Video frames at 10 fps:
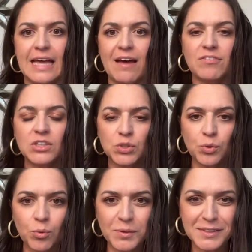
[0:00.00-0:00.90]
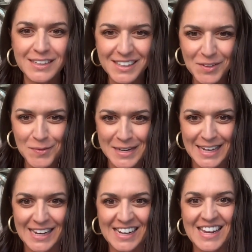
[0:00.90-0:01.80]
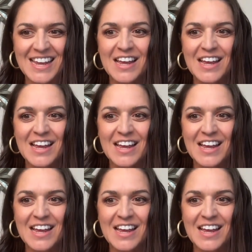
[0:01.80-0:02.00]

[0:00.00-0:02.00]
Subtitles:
Have the tools that you need